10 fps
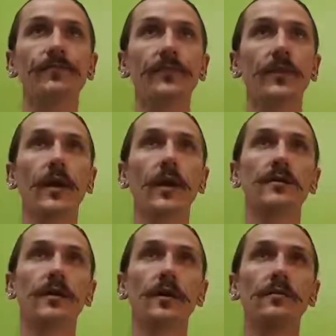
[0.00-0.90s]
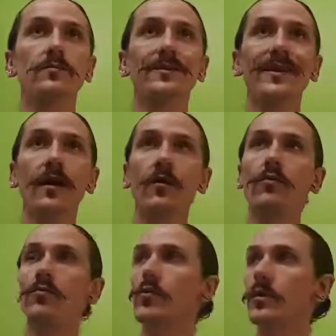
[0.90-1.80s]
As I said, I
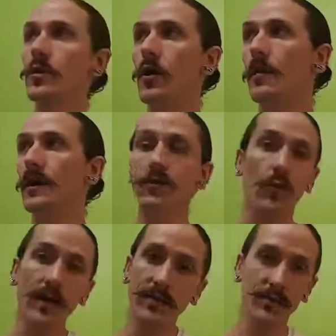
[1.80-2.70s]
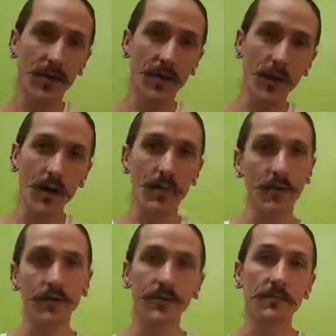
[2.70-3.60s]
wouldn't go back to weights straight away because
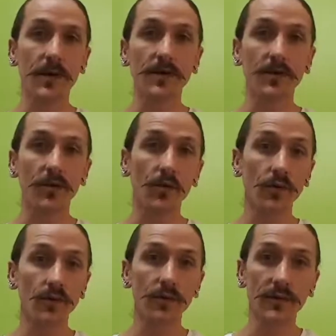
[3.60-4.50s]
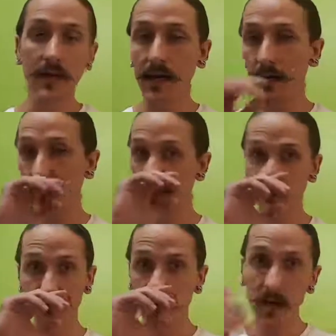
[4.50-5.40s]
it may just cause
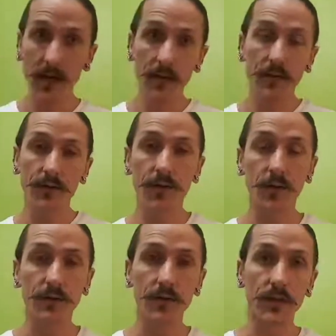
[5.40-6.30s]
the